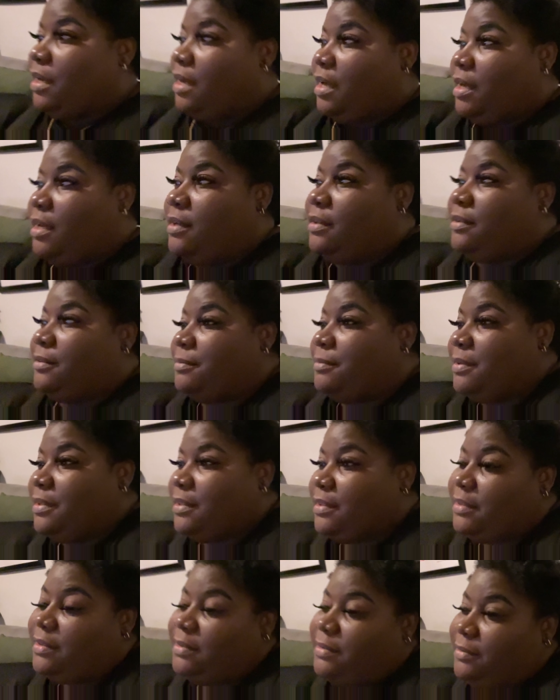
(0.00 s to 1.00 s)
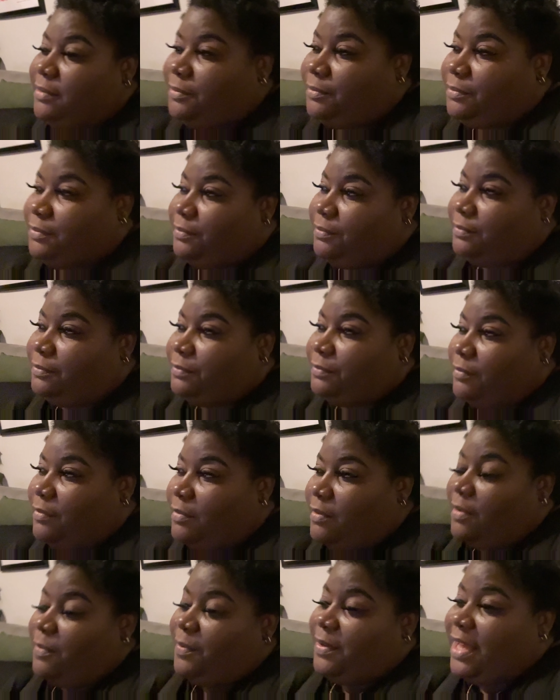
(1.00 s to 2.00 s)
Um,
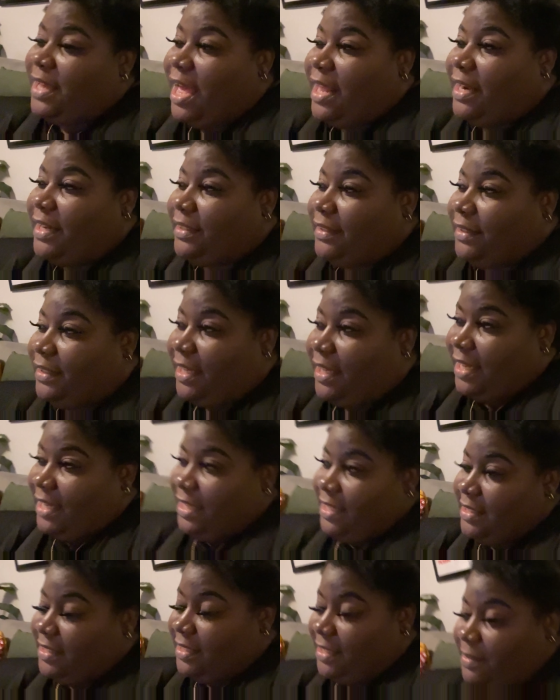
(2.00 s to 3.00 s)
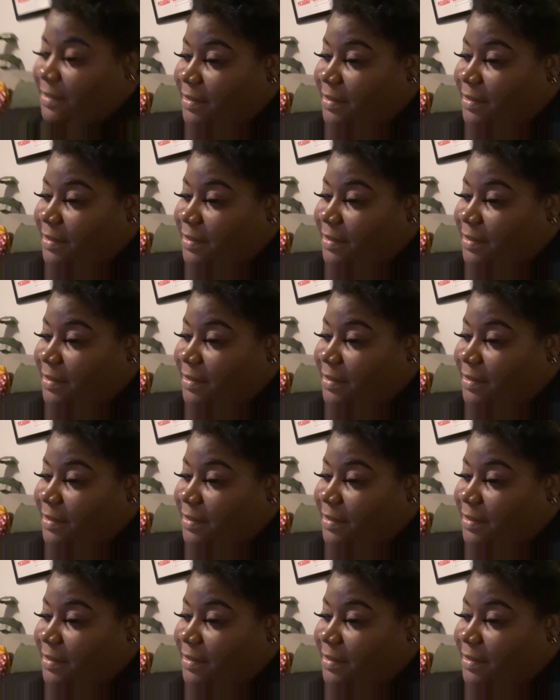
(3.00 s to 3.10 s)
we had a late